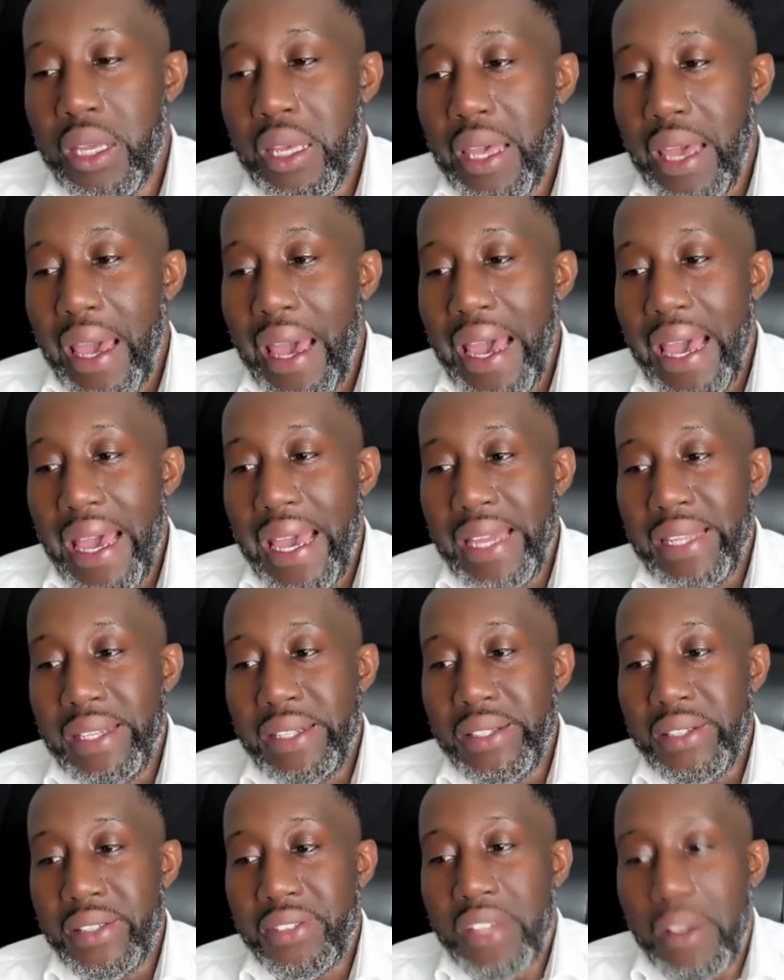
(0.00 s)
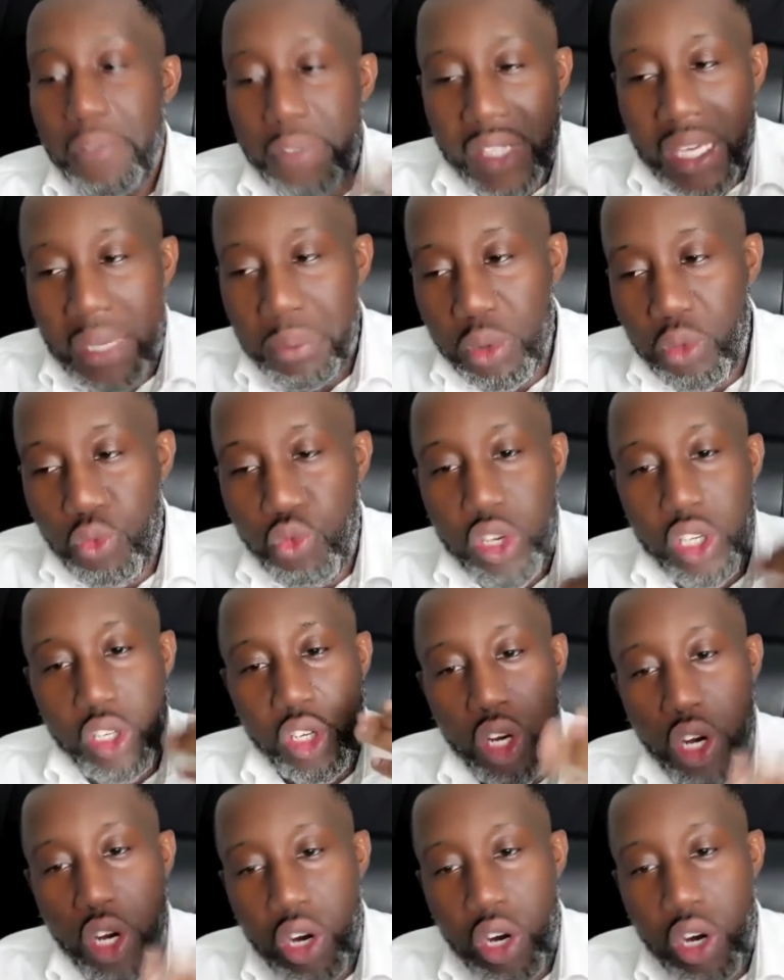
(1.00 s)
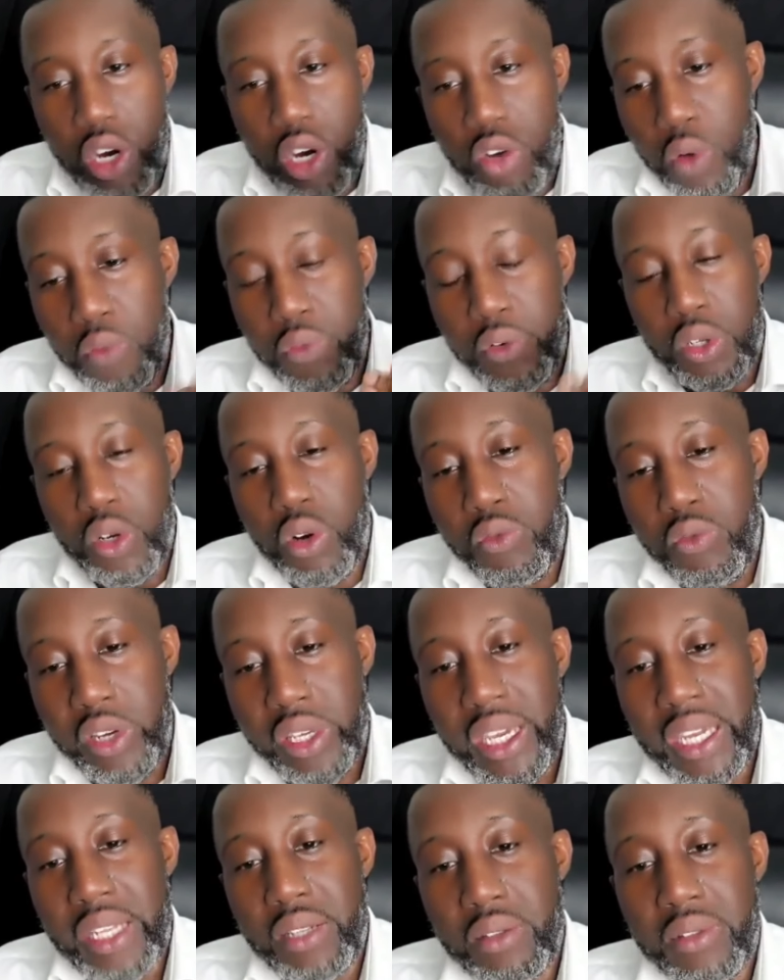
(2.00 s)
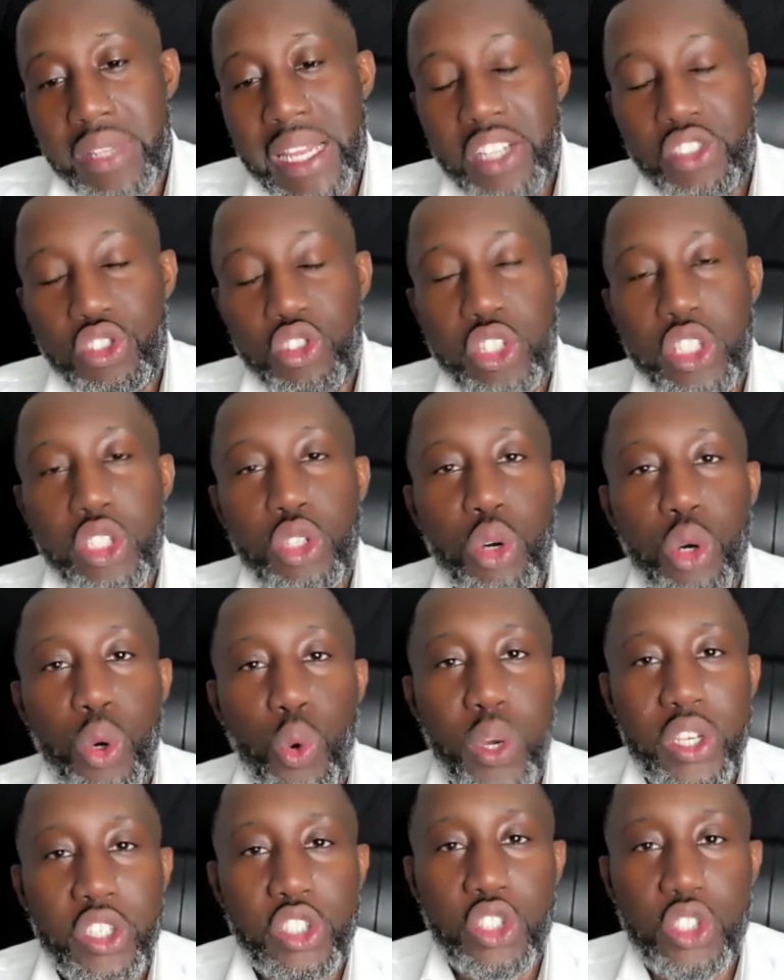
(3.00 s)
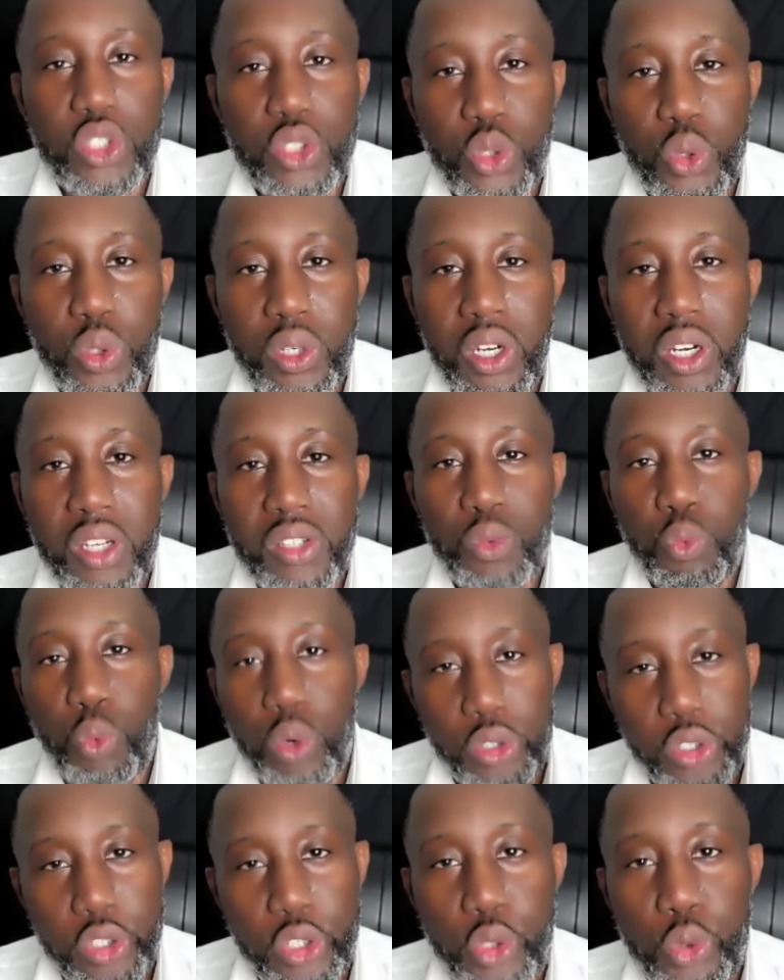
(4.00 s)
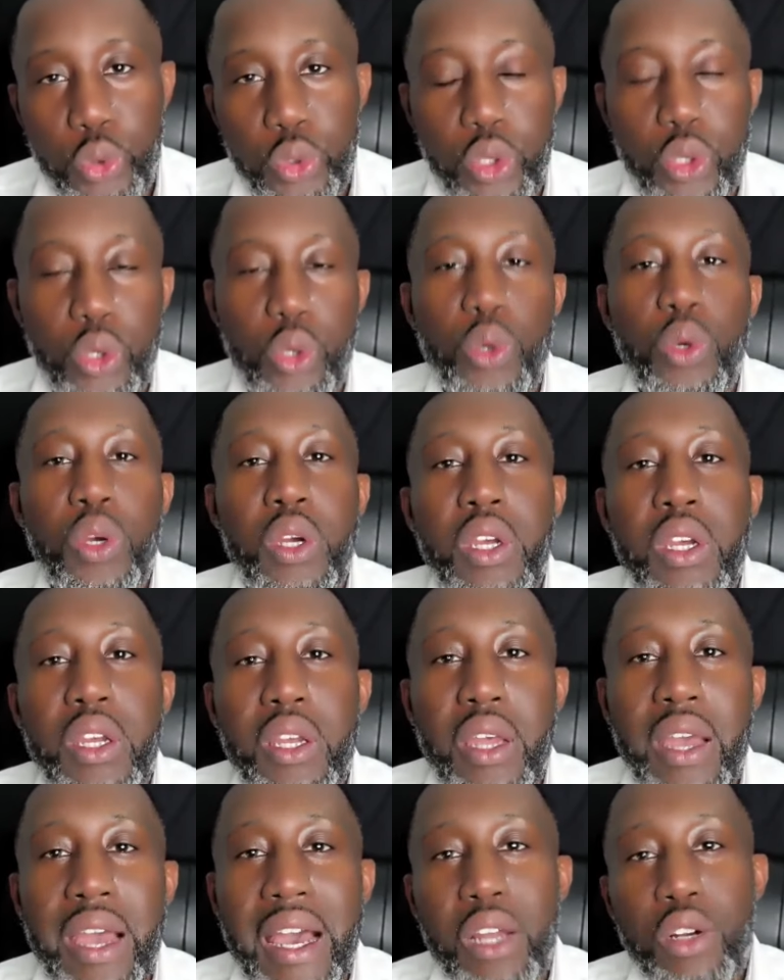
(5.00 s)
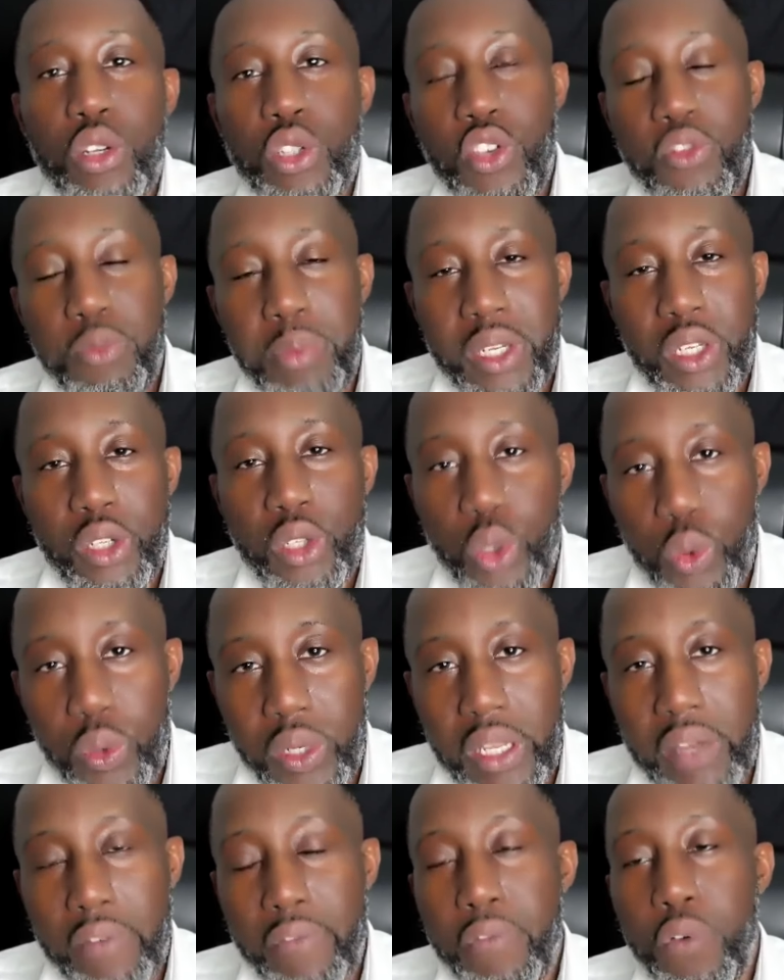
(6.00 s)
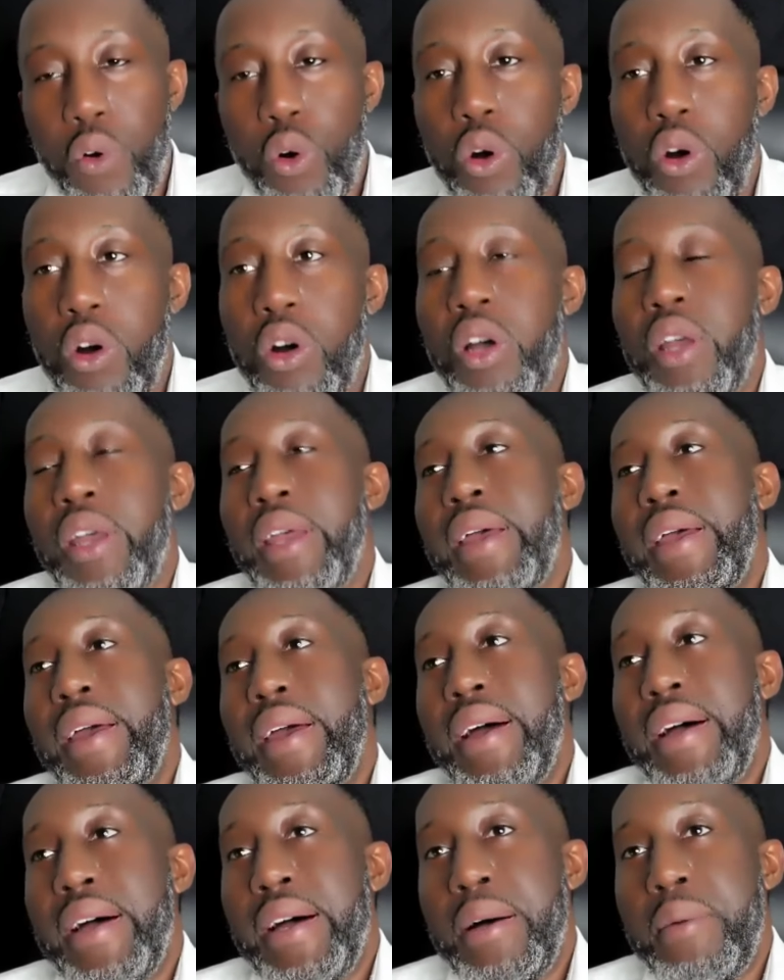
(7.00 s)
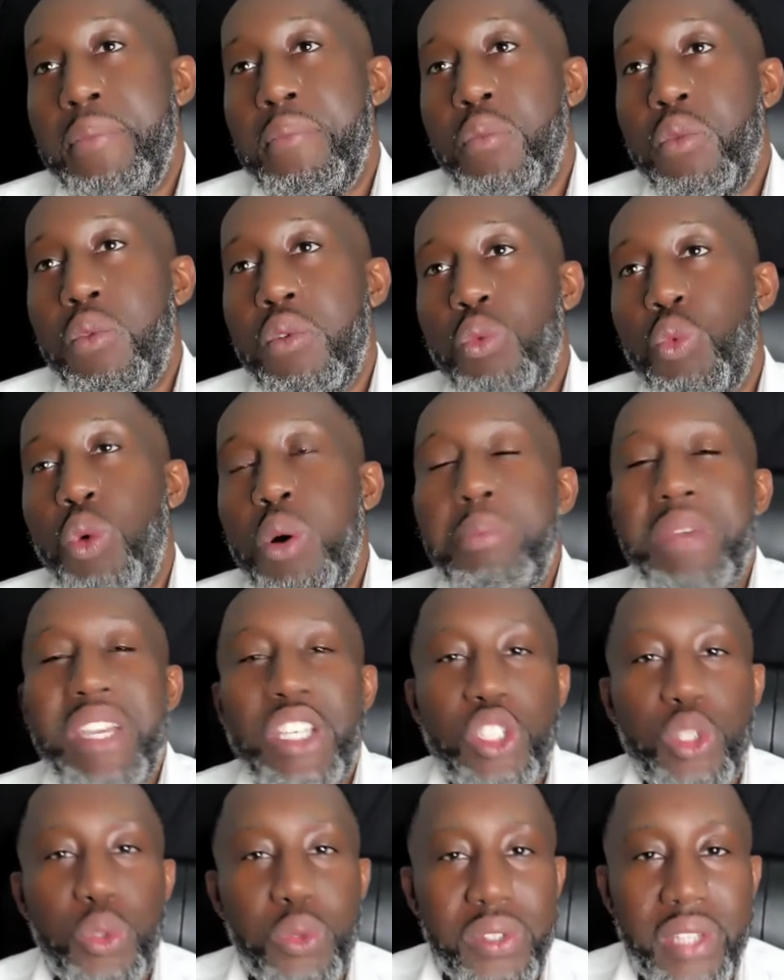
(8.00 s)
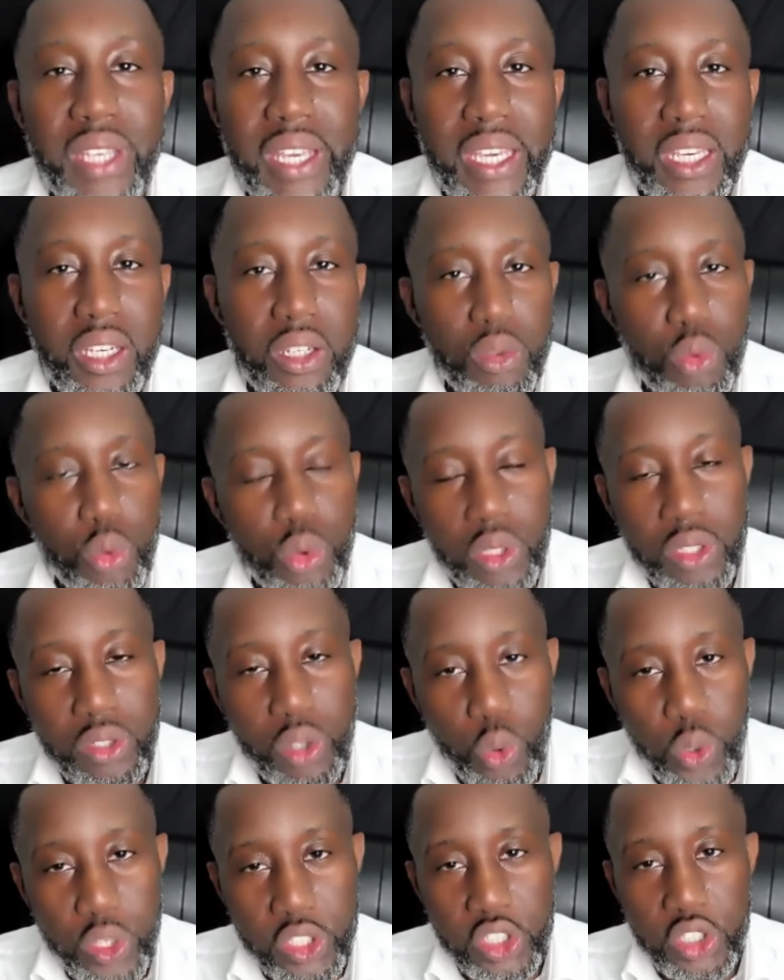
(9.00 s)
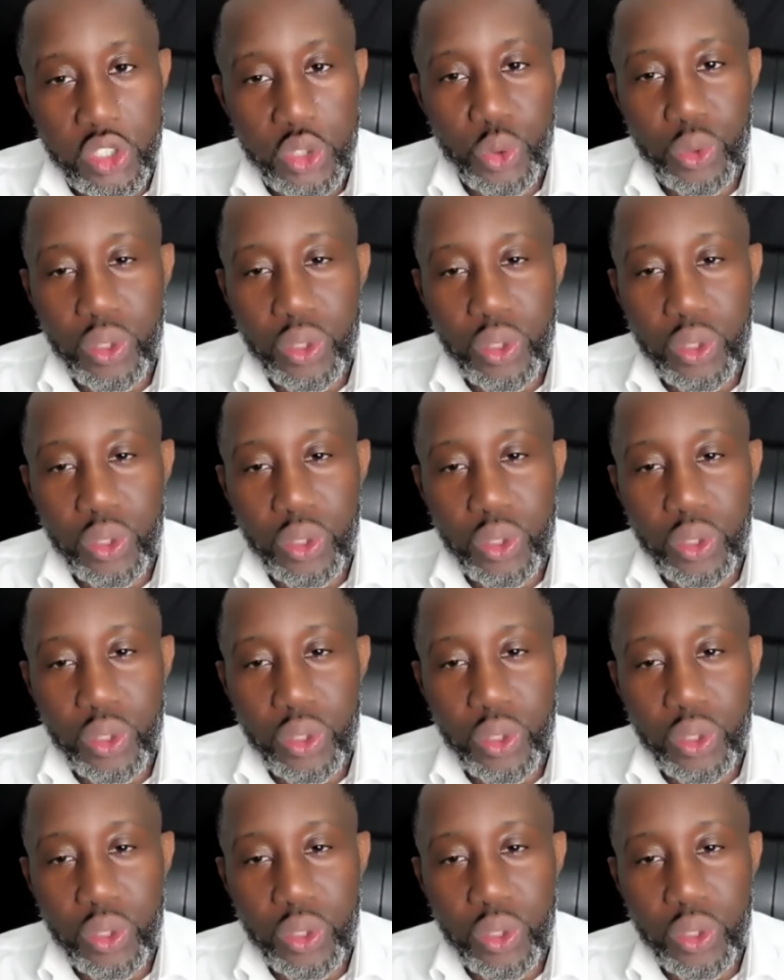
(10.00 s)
and something kept on reoccurring over and over again. Naturally, in your questions, you'll ask, what do you do? How long you've been doing it for? What makes you tick? And all the questions you'll